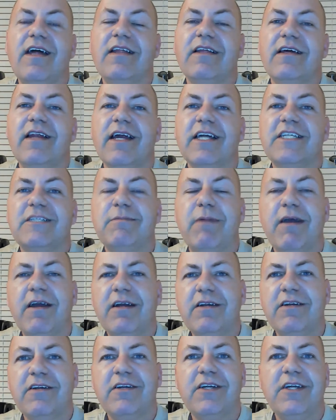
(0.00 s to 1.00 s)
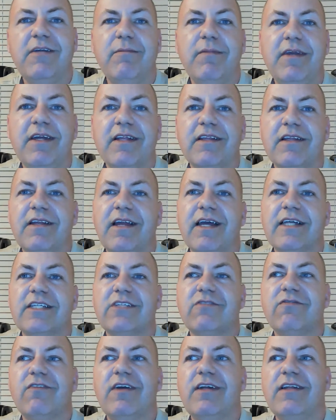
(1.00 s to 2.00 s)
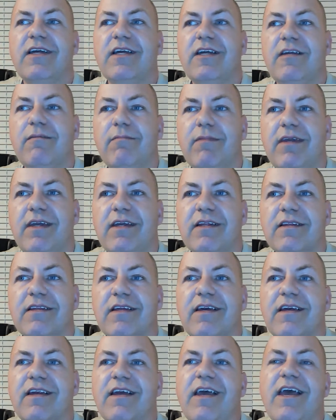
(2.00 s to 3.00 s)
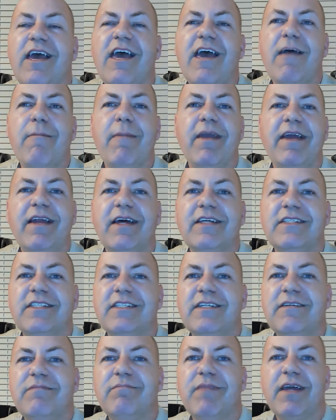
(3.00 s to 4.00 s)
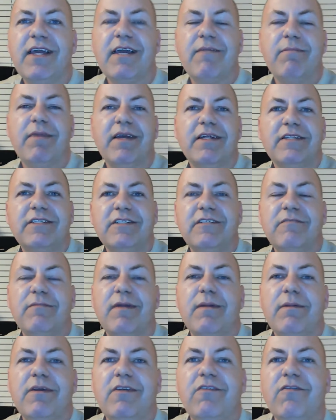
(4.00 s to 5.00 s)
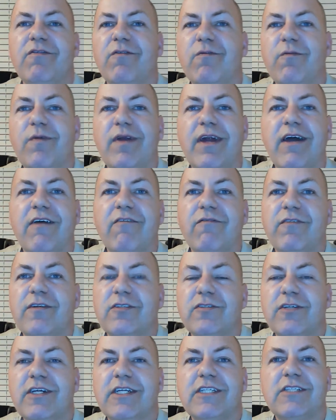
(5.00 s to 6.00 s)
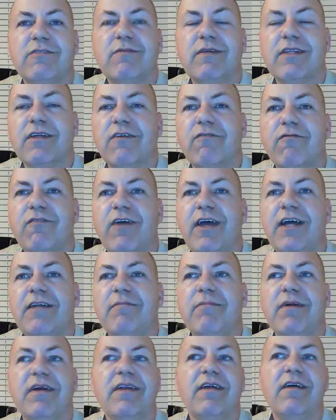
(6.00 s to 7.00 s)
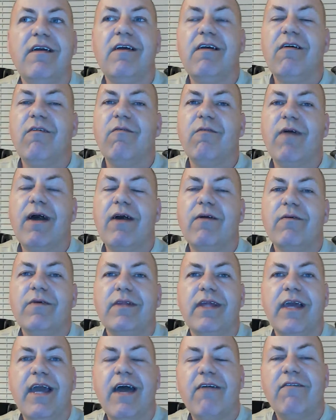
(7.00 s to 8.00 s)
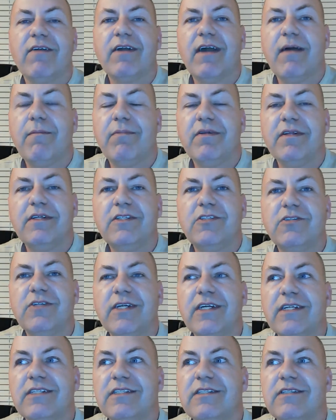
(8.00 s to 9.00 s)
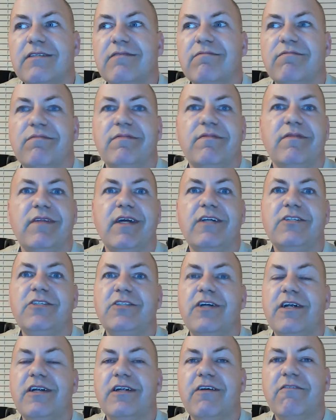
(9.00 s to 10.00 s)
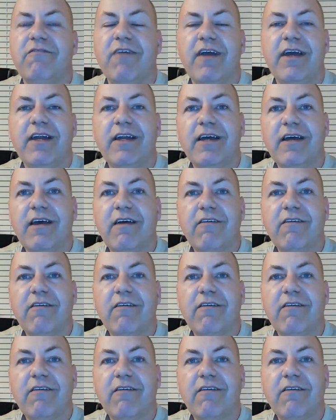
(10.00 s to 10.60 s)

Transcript: the next partner you meet, the next friend that you meet. And it may not seem like a big deal. Maybe you went out for drinks with a friend, but wow, when they have a couple of drinks, they're starting a fight